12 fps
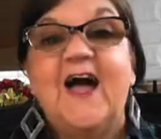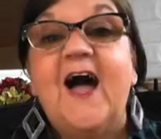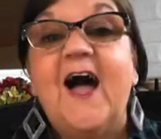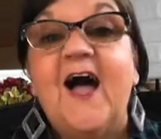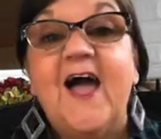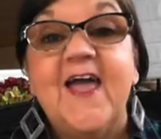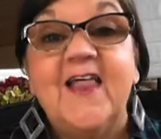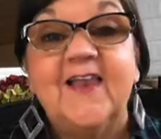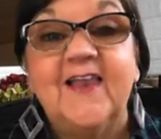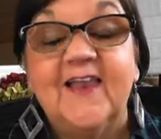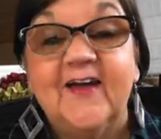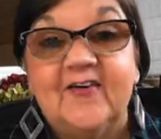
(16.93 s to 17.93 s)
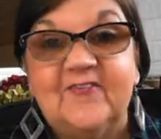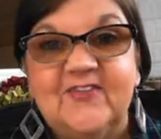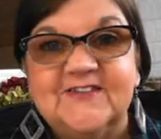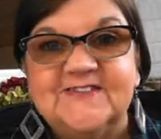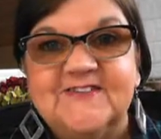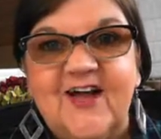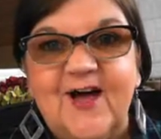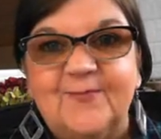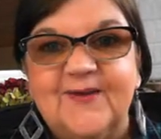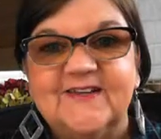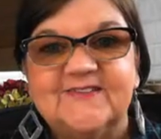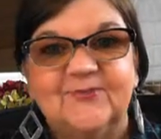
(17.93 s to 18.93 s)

I love this topic.